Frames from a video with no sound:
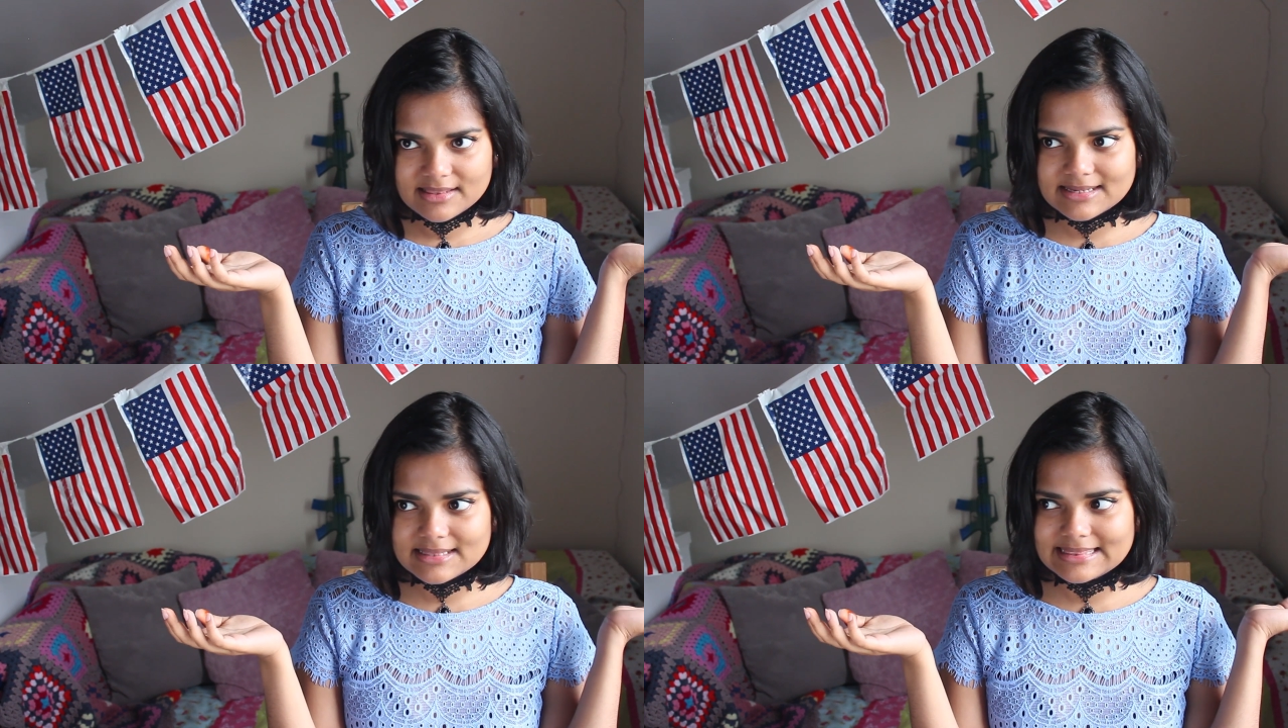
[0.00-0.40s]

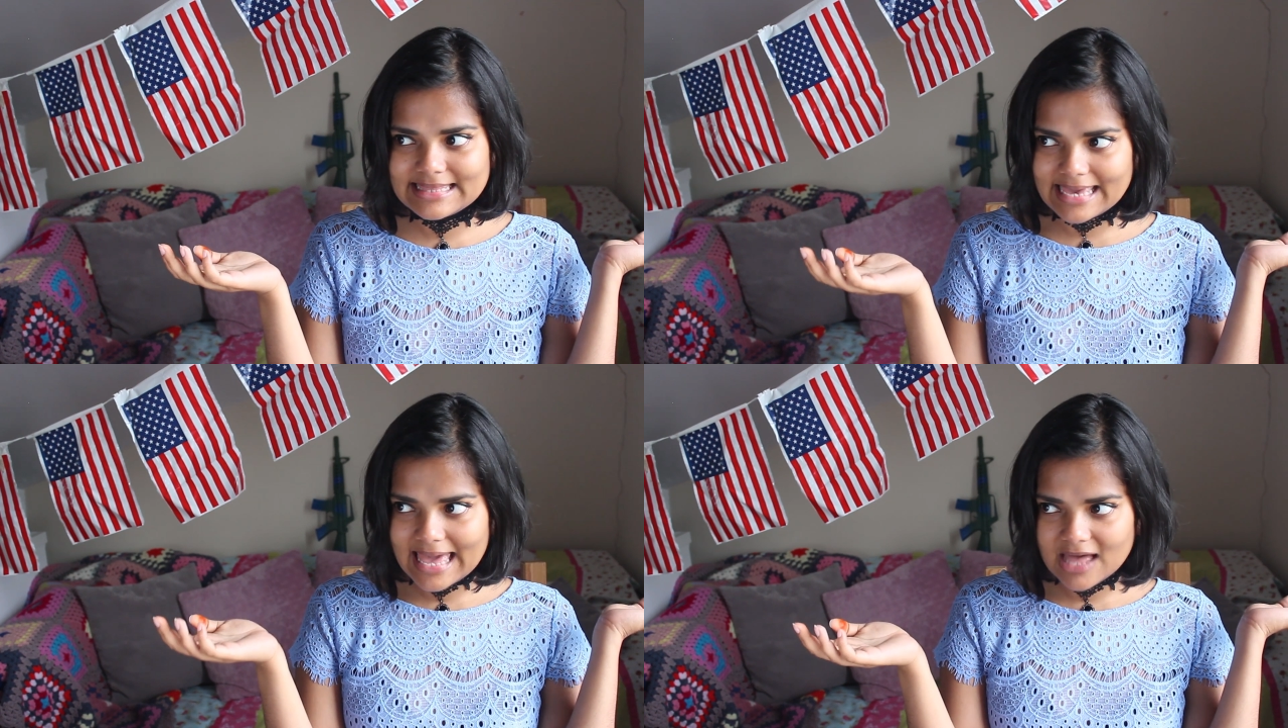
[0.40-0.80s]
that
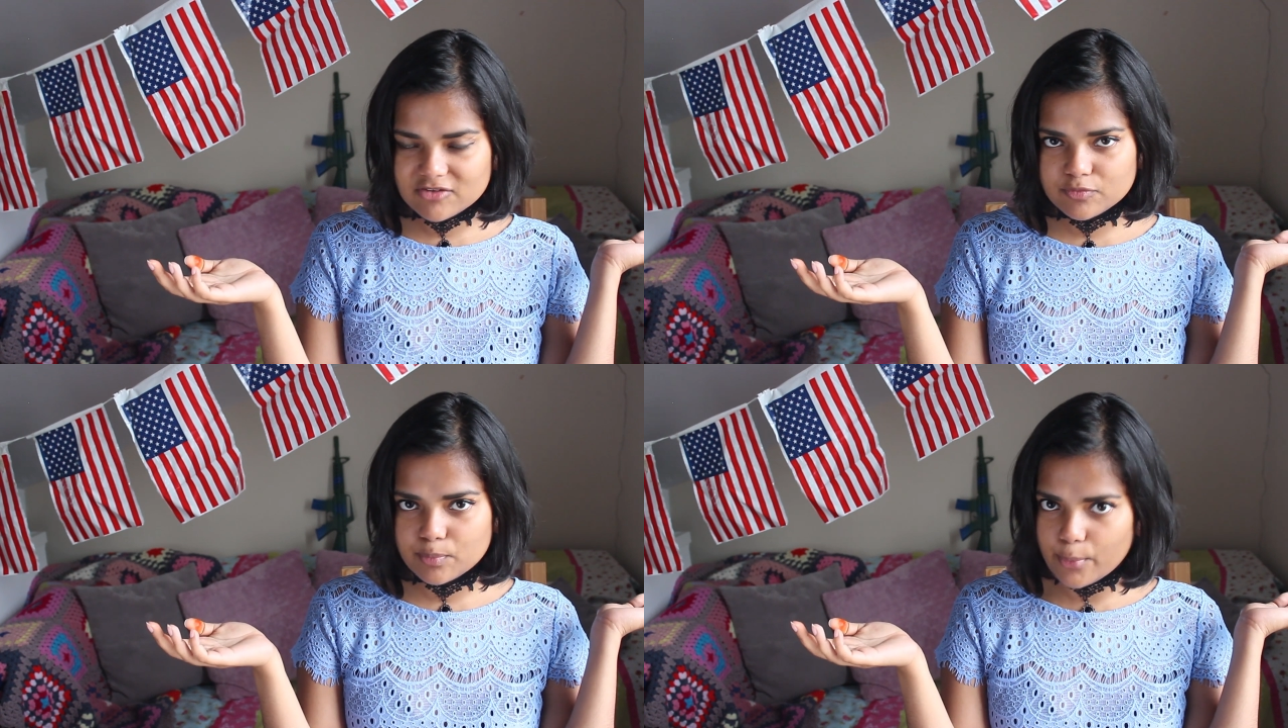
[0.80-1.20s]
they
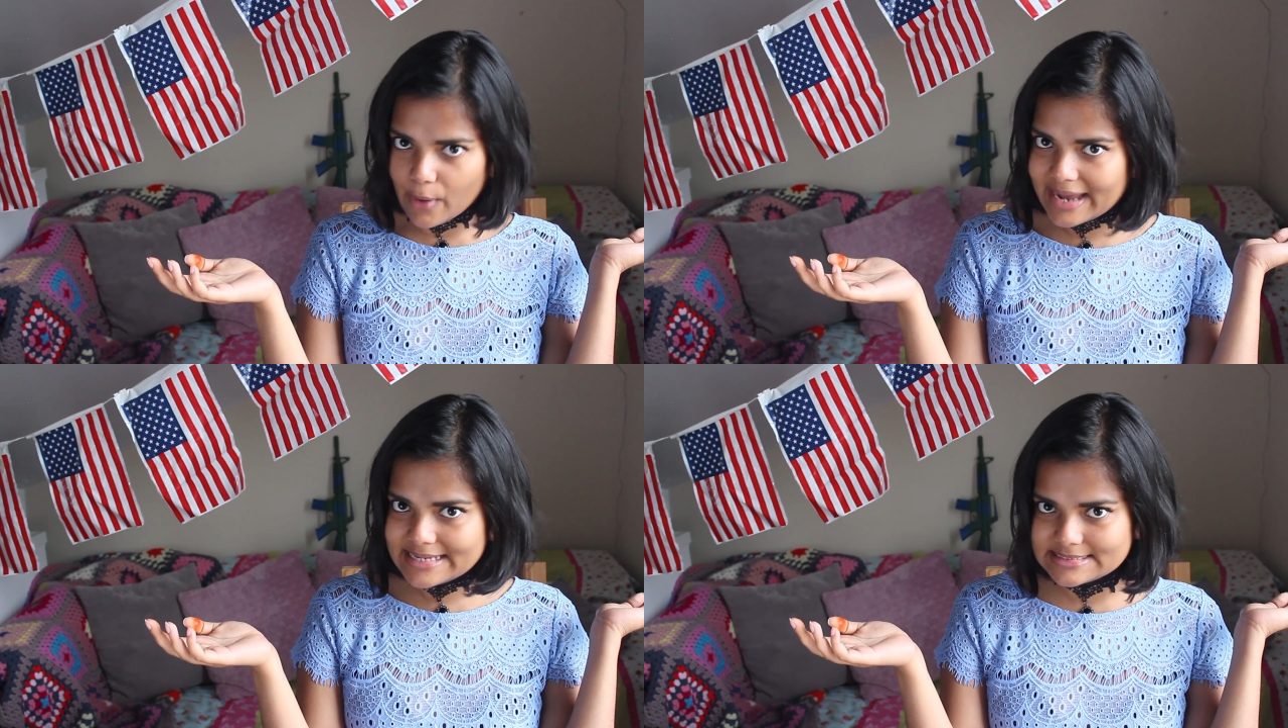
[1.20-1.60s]
have
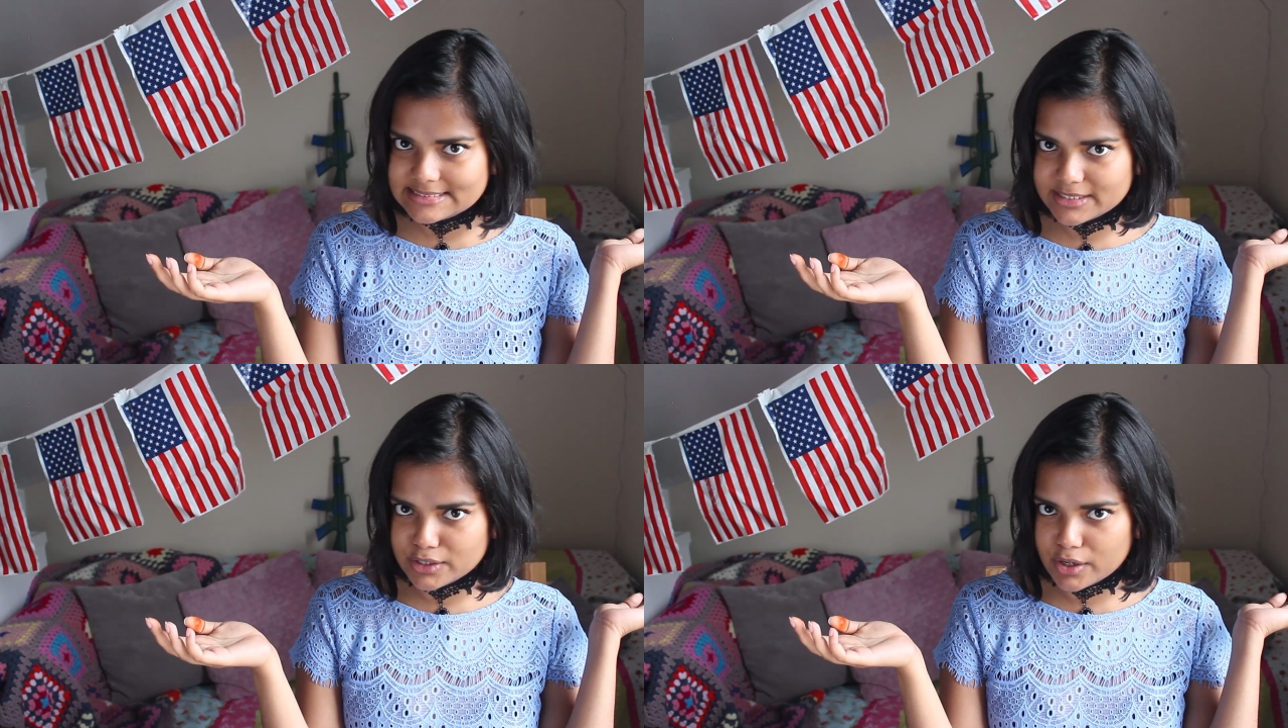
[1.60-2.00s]
Pride
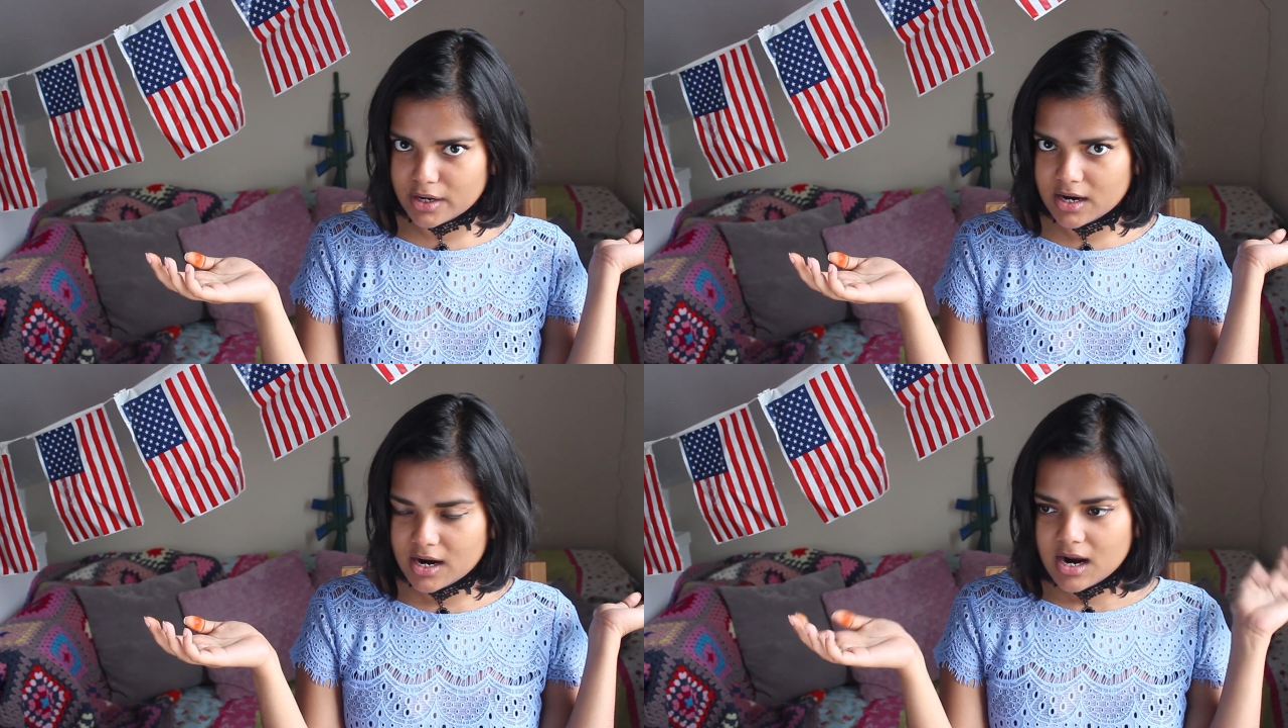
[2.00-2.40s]

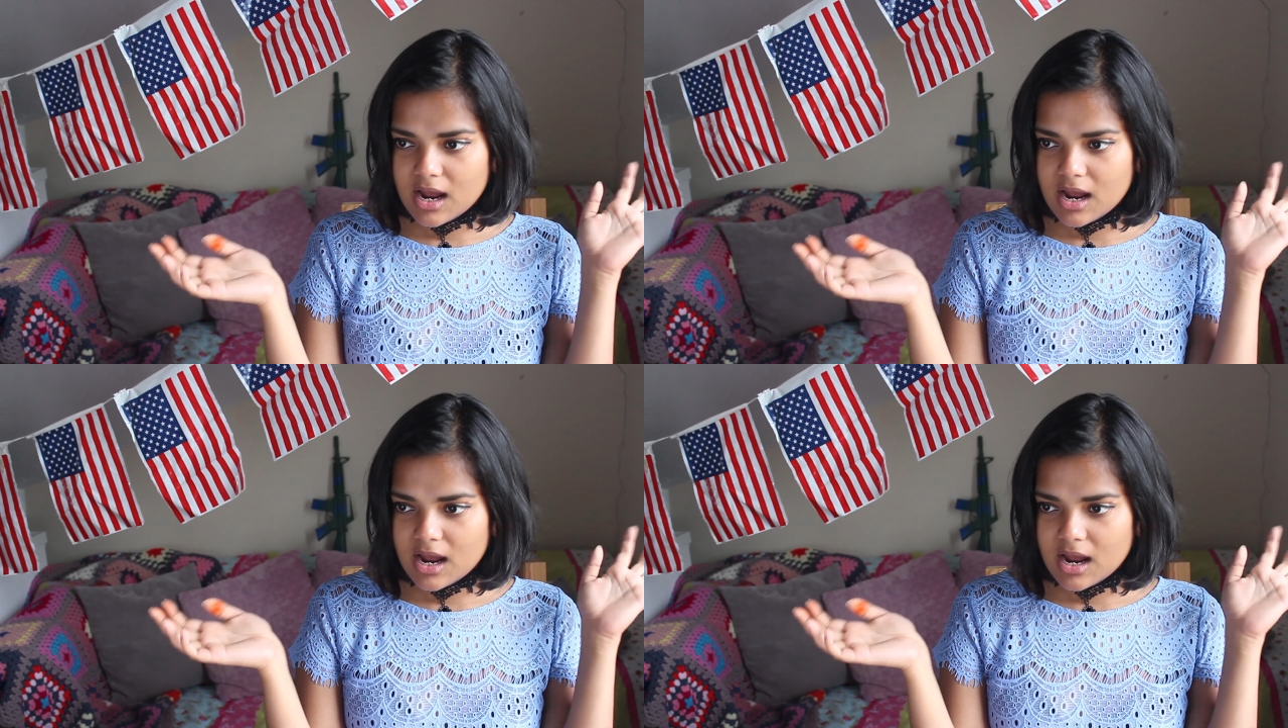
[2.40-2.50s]
here.